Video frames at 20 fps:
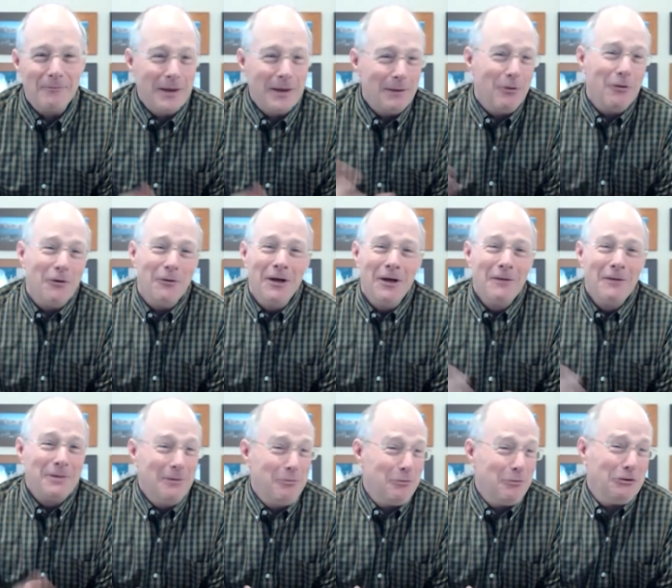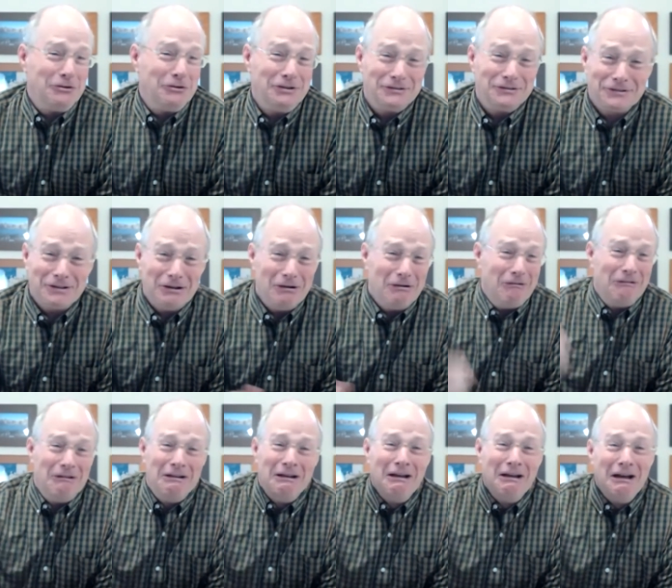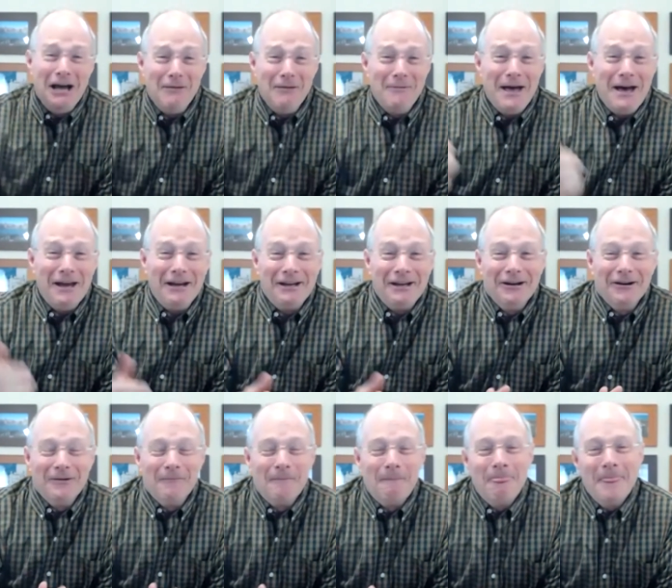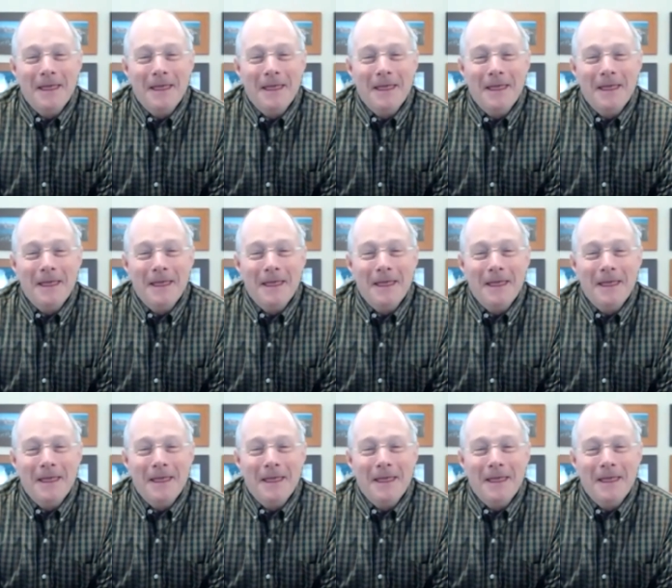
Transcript: People, people just go, I'm out of here.